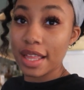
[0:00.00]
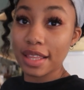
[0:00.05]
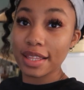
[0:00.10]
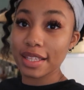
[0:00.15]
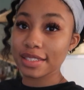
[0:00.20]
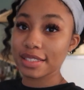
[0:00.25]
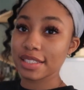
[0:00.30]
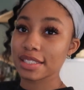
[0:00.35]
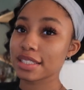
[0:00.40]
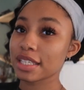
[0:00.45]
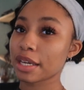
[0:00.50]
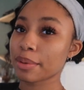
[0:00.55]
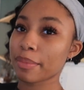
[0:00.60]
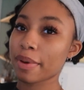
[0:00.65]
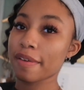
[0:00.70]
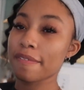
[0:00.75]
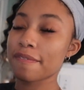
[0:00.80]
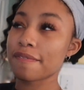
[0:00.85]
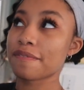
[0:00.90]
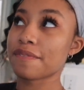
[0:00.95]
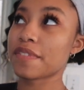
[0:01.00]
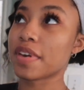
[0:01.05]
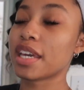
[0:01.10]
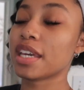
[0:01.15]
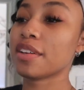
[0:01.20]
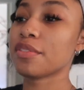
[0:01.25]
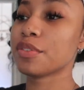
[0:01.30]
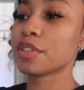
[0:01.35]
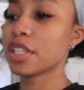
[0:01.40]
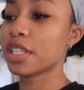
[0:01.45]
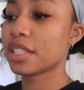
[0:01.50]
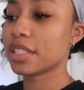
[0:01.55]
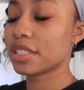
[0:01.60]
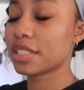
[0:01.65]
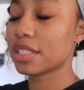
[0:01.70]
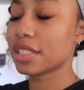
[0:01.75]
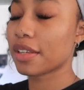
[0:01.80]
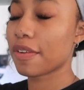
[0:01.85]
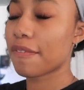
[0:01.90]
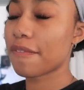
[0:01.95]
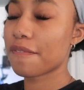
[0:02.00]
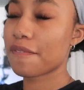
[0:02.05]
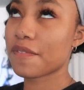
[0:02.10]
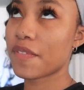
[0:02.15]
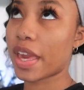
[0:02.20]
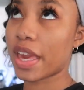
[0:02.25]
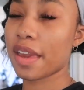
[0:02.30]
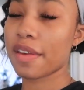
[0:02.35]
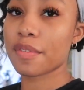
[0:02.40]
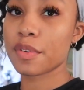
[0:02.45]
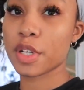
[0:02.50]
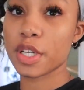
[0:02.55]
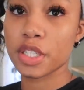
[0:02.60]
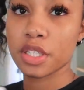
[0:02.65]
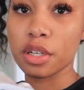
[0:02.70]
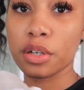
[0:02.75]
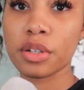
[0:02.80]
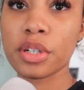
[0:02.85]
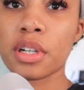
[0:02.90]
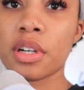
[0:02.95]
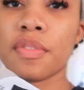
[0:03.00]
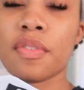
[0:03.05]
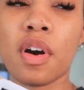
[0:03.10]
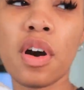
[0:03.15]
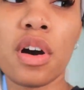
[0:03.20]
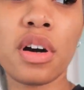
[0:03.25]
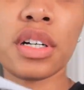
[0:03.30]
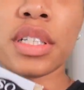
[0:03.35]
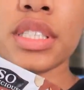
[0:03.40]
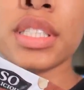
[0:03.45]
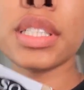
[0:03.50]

This is like my favorite favorite yogurt of all